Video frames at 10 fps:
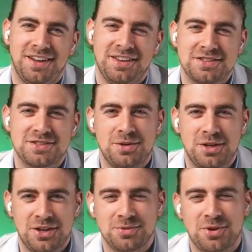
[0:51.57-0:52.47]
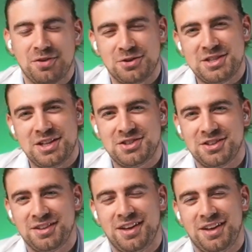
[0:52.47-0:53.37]
I think it's going to be an awesome
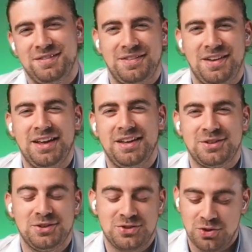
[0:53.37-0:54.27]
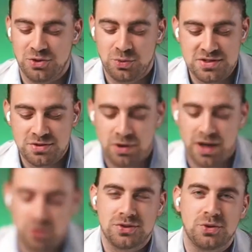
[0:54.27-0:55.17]
conversation. So the reason why I
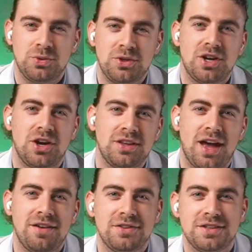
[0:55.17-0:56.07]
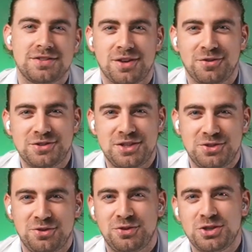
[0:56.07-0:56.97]
wanted to reach out and have this conversation
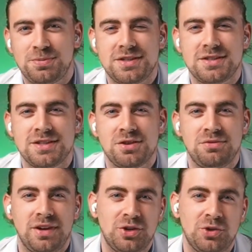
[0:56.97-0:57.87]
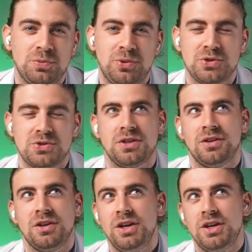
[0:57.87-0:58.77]
in the first place is a video you
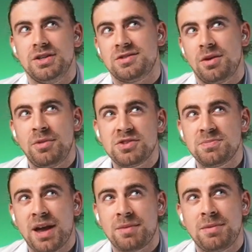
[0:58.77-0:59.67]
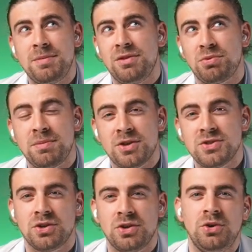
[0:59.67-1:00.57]
posted some months back, maybe 3
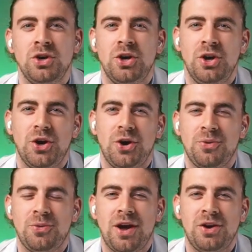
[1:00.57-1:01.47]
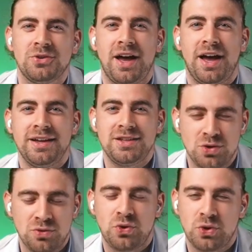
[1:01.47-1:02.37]
months ago, around
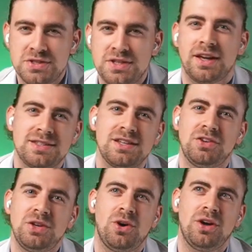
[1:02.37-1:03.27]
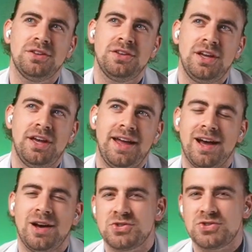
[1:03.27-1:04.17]
ISO 14971 and
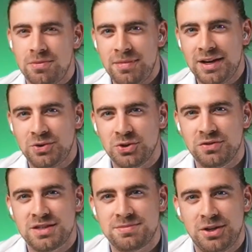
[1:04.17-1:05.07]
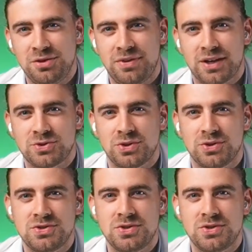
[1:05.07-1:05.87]
how some medical device manufacturers